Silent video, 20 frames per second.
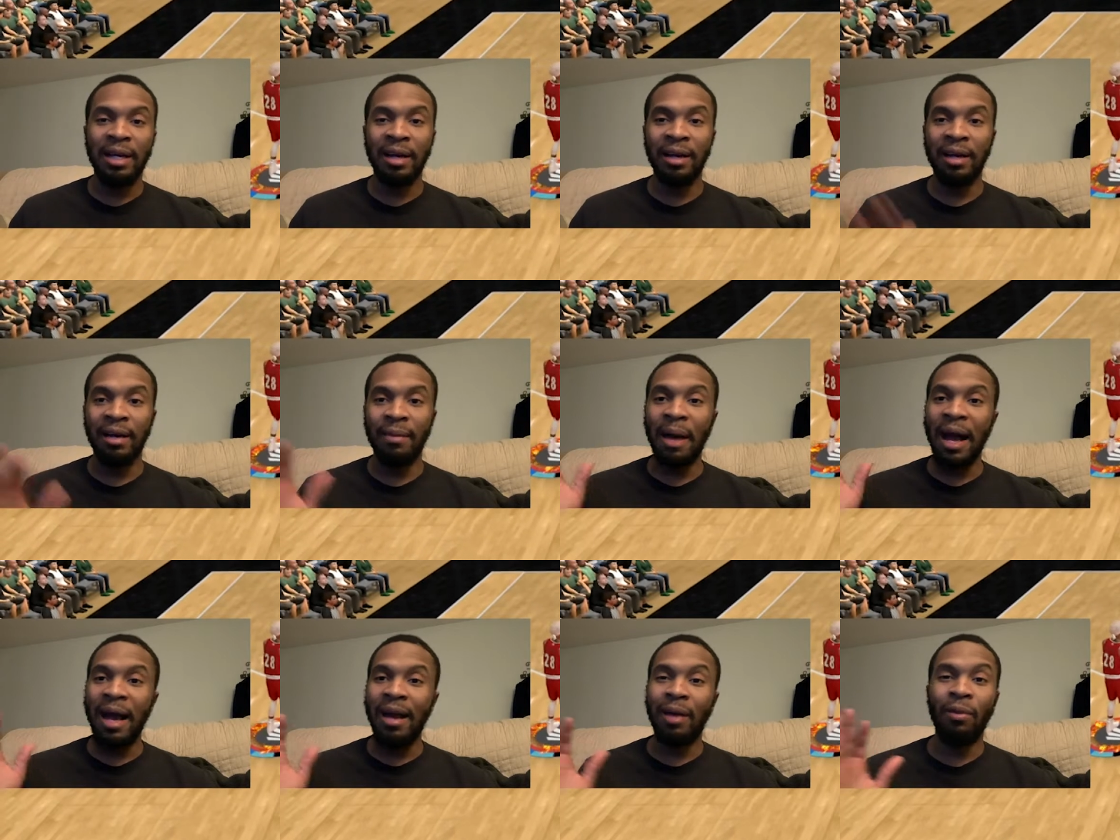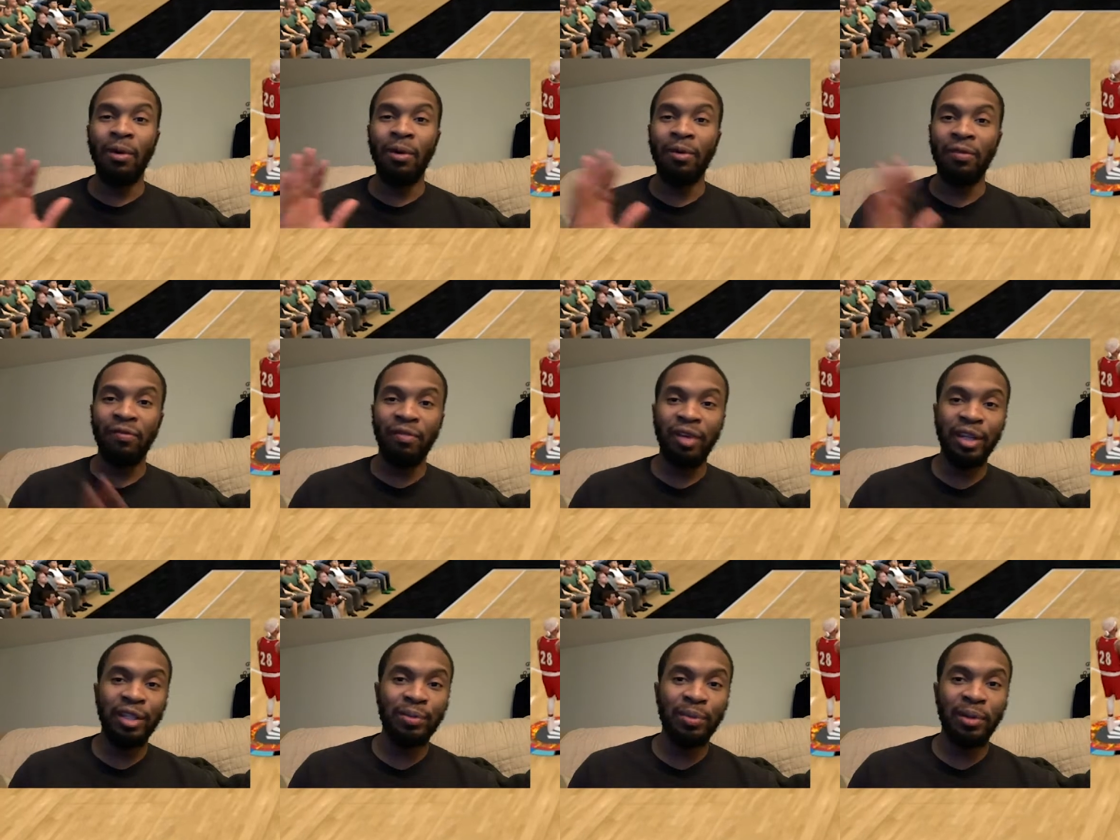I am on
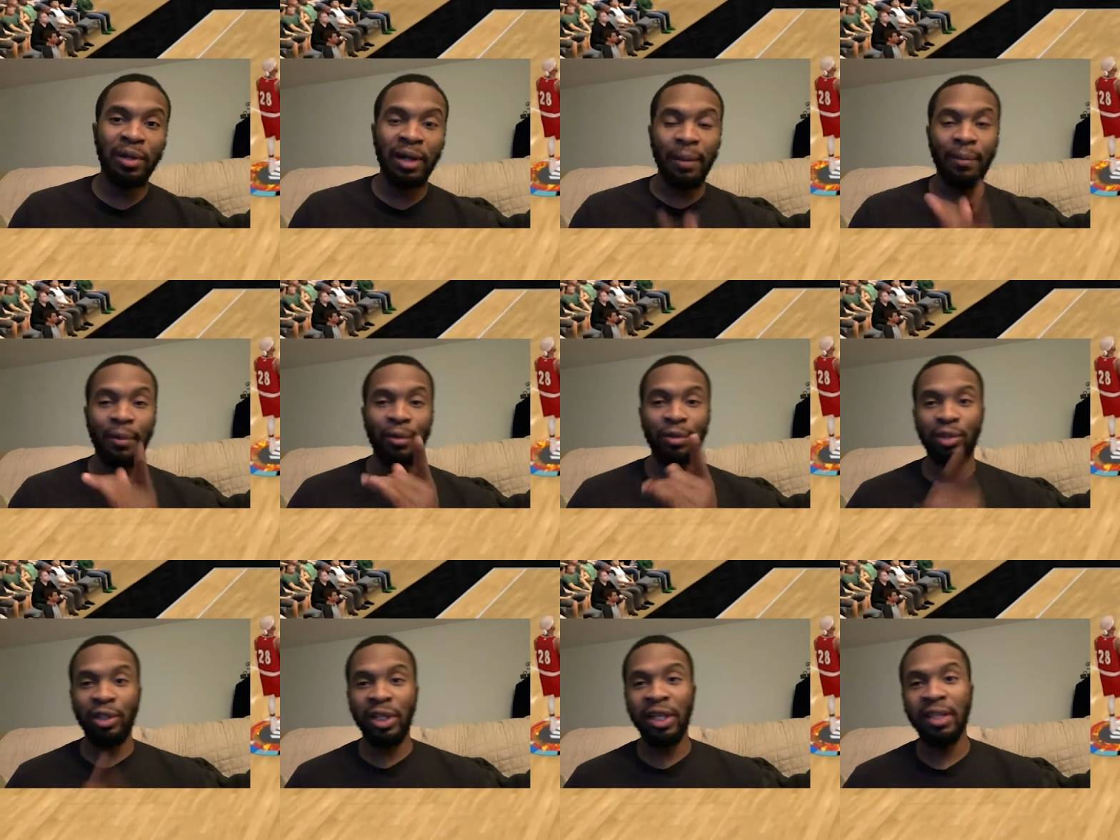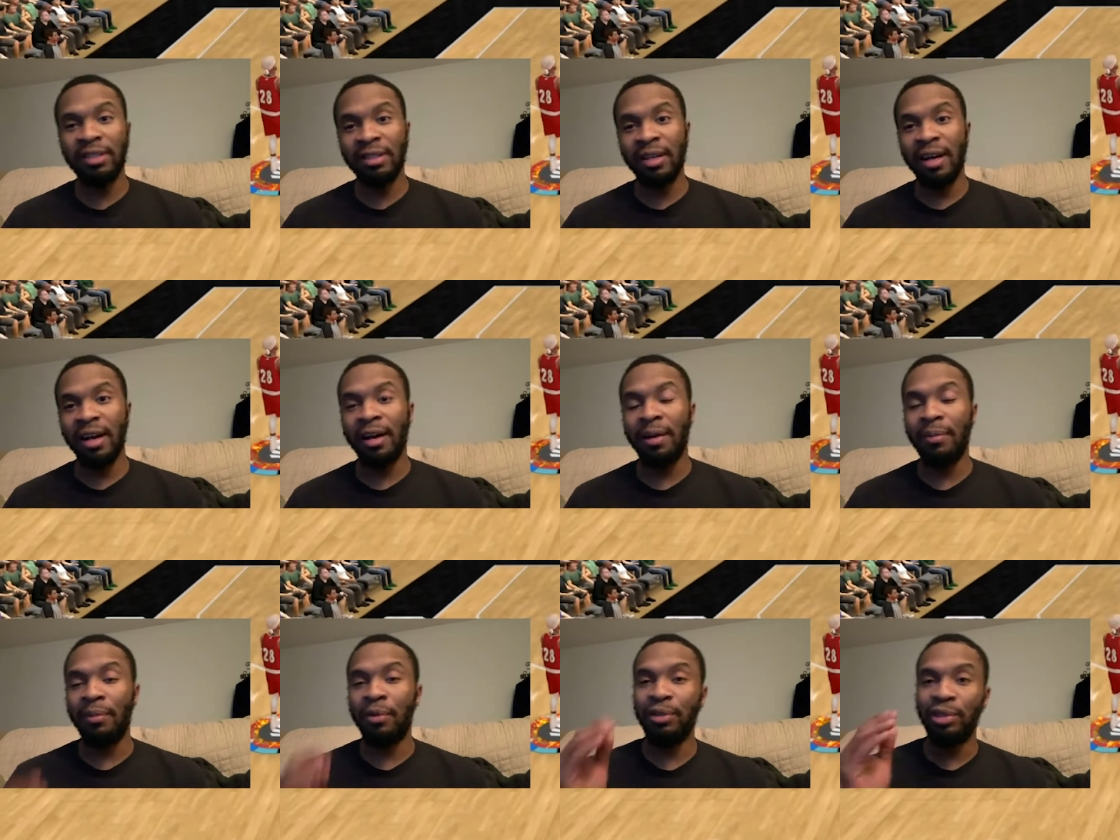Facebook, I'm on
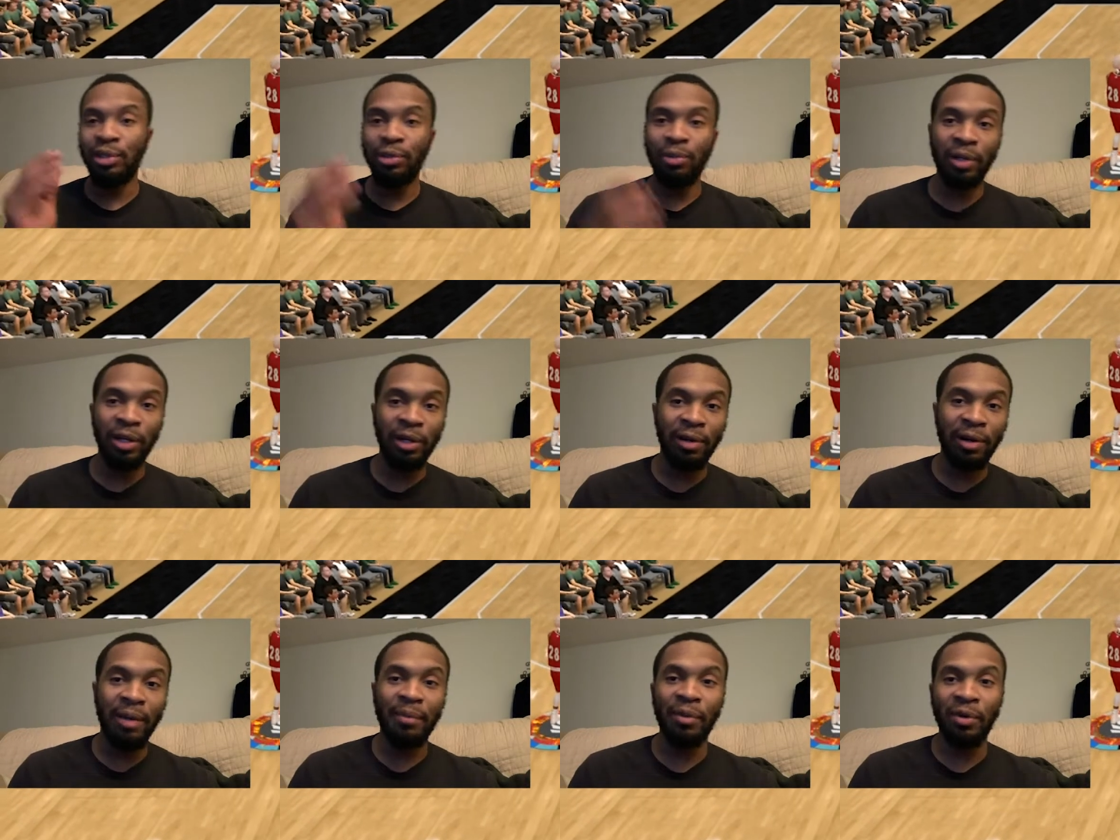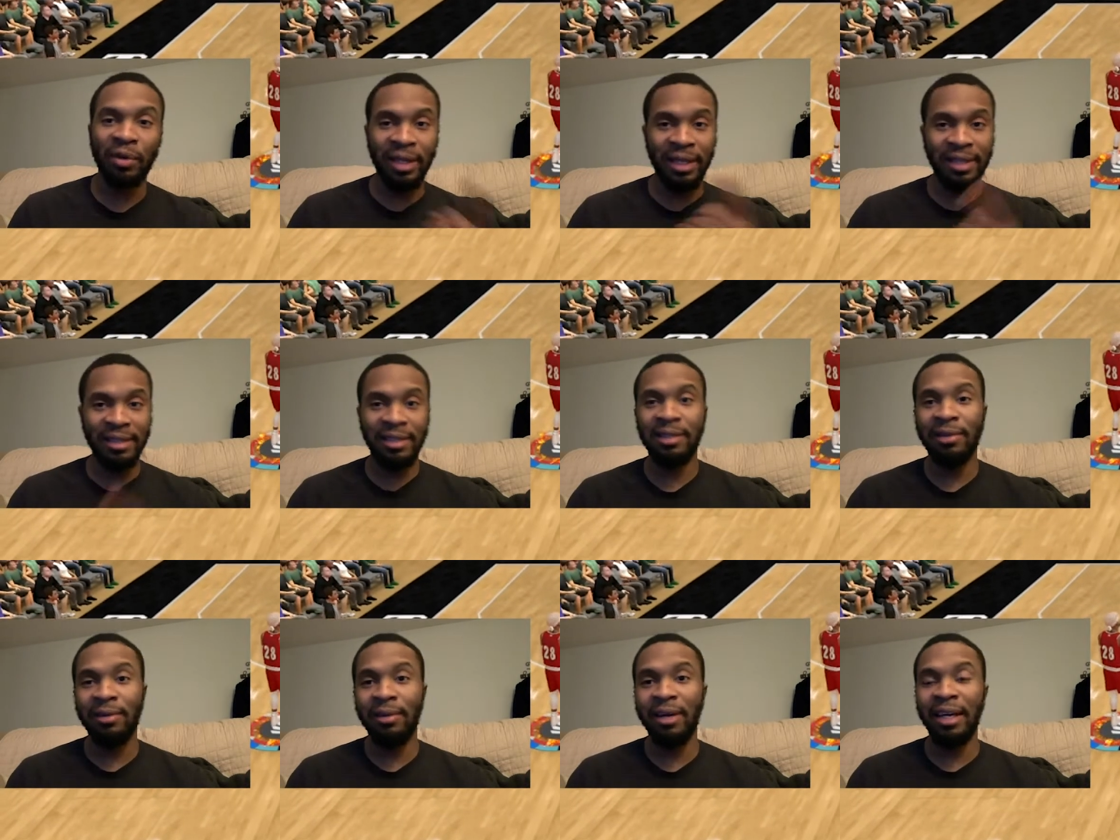TikTok, I'm on Twitter, I'm on
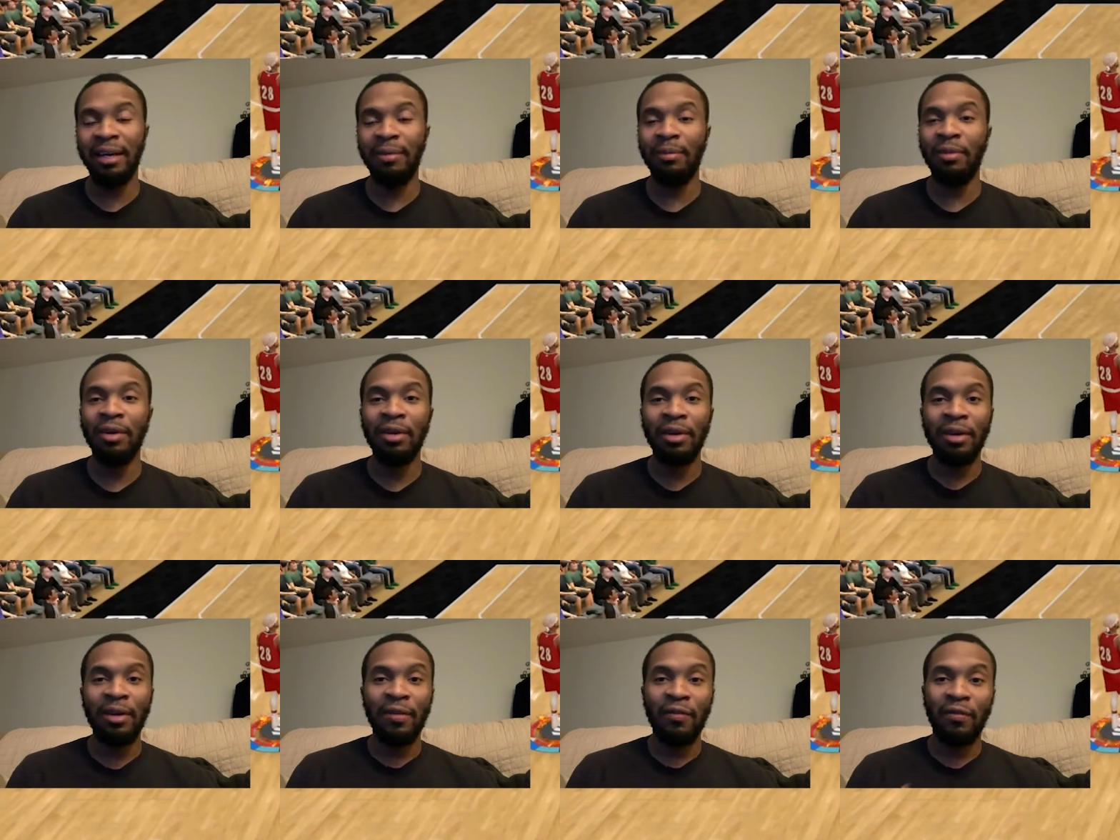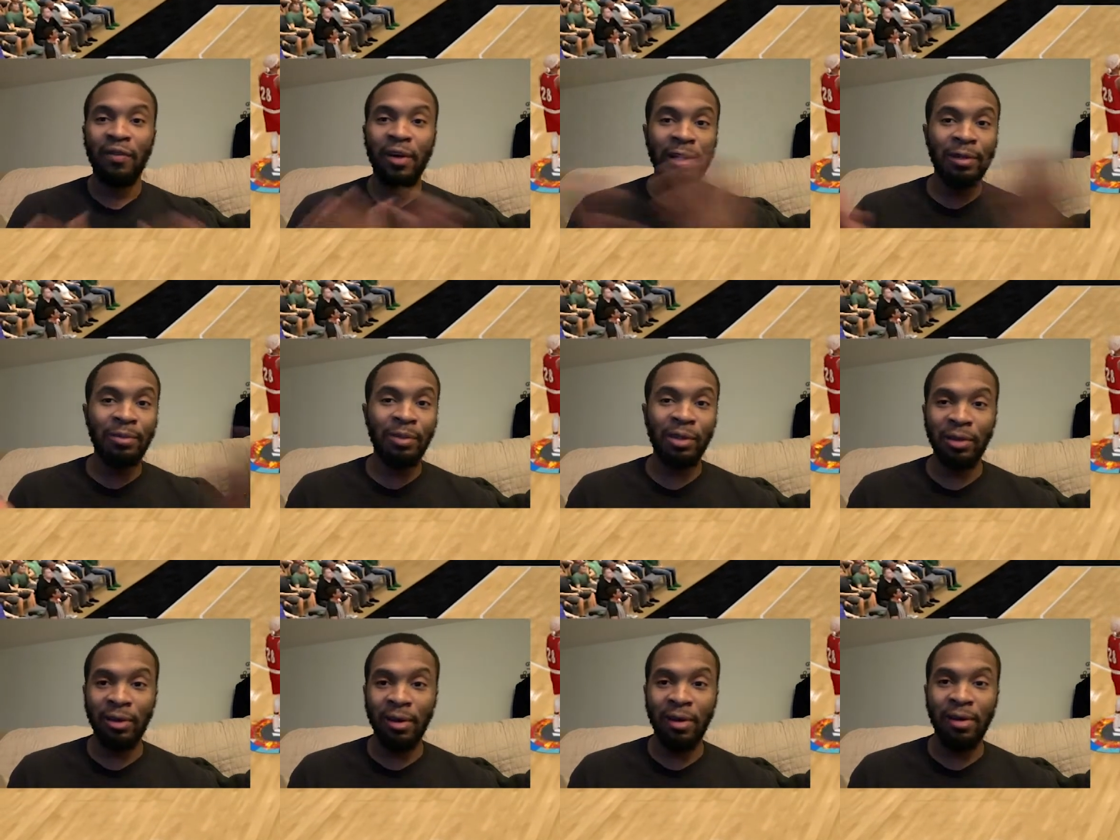Instagram. Follow
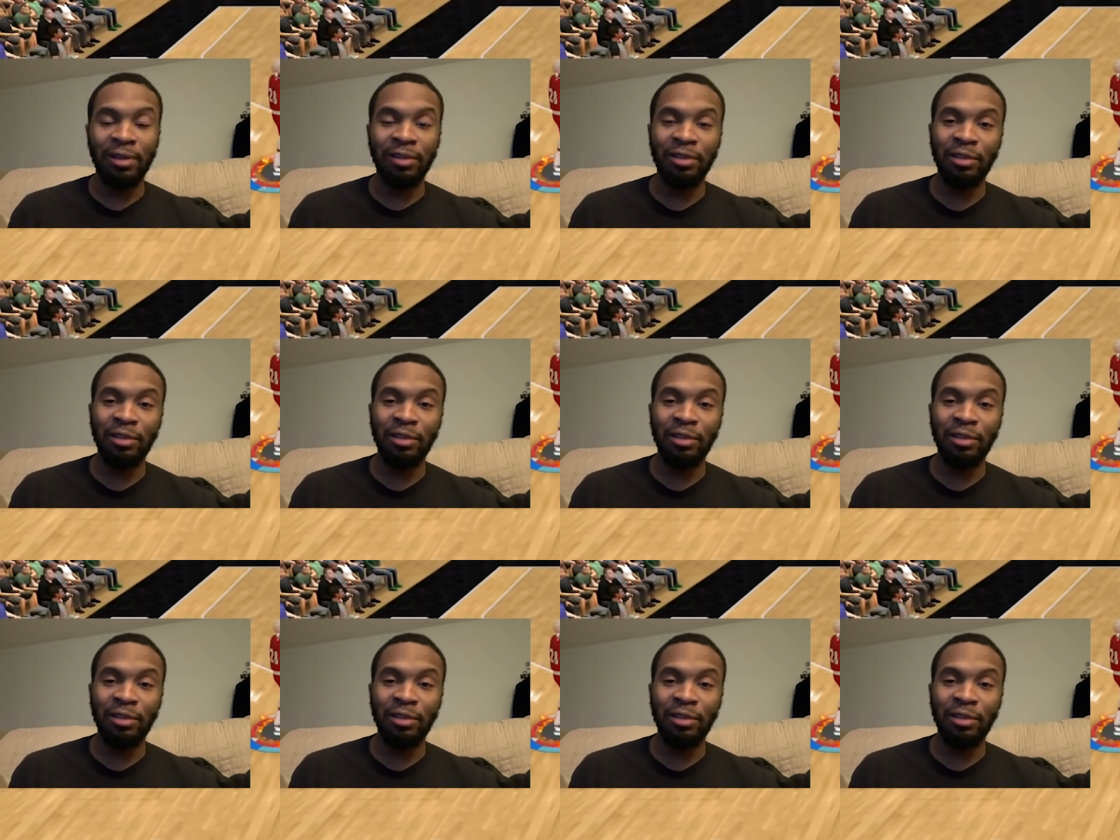me on all those